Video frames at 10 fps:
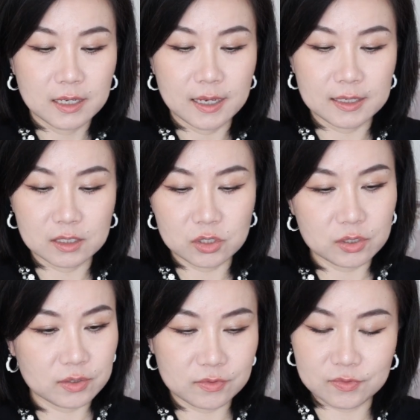It
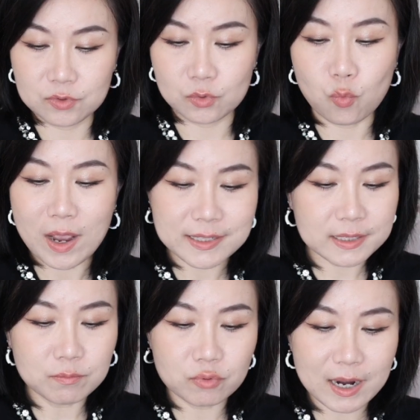just the
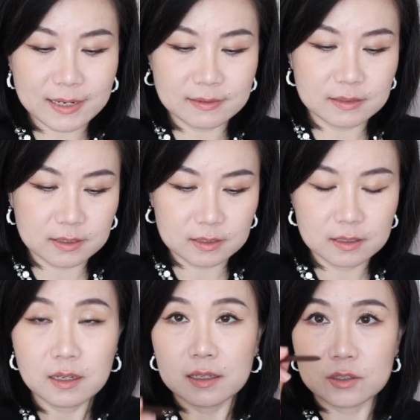Western brand.
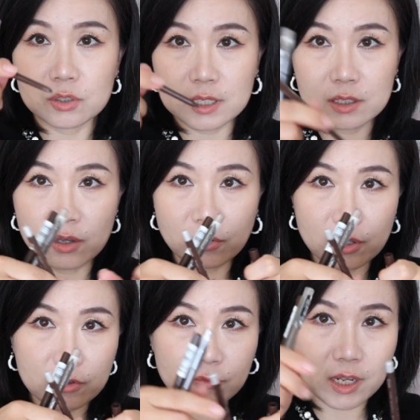You see, those
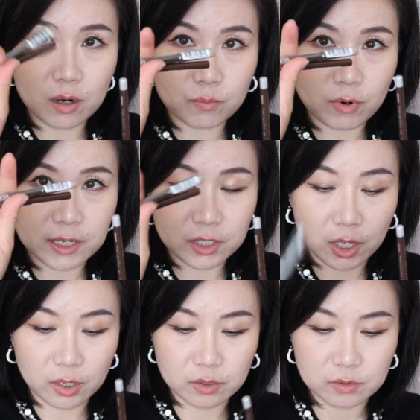three are brand
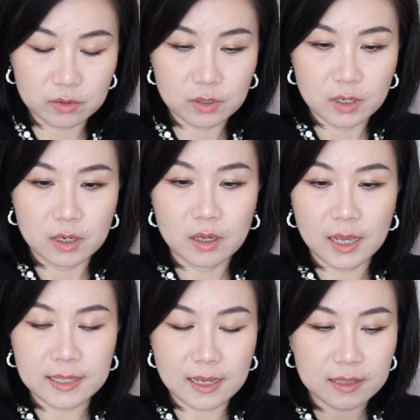new.
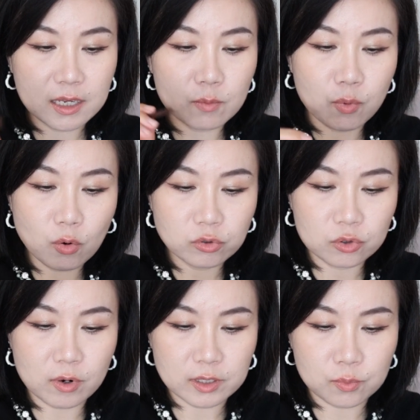And I think
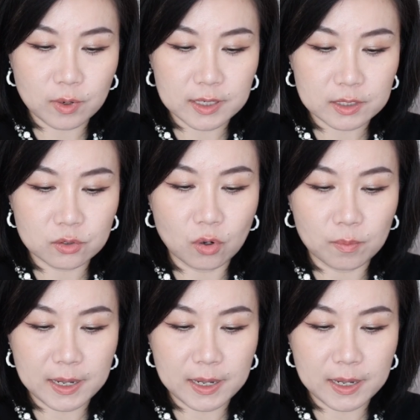Bonjour's one is not